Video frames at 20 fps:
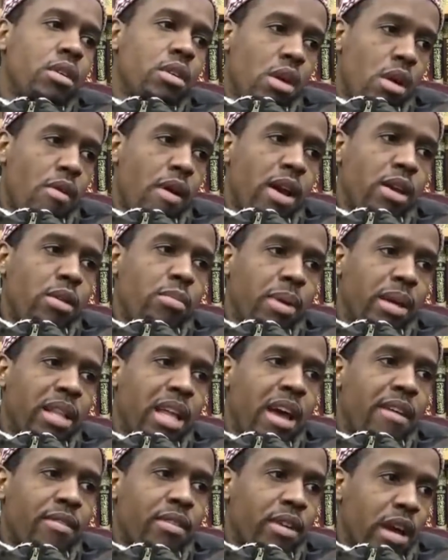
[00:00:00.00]
All right, you may
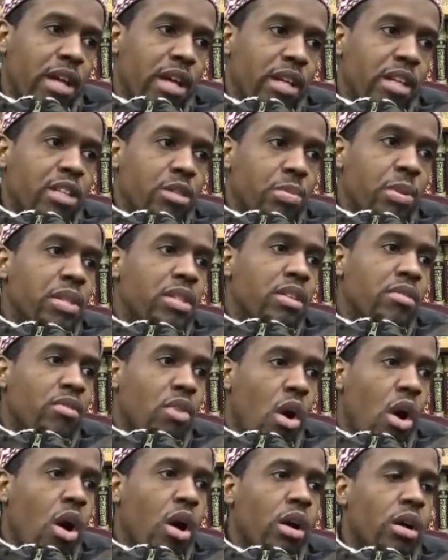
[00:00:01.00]
have an expensive
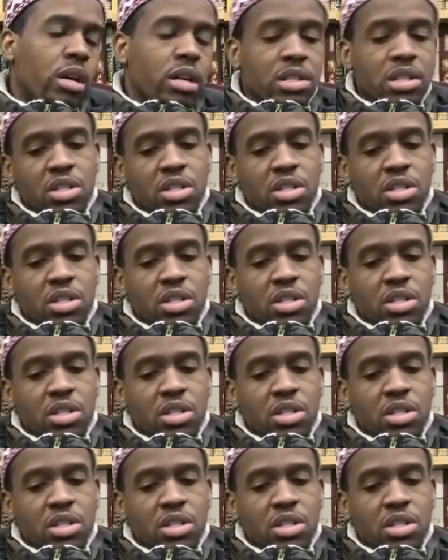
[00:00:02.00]
car because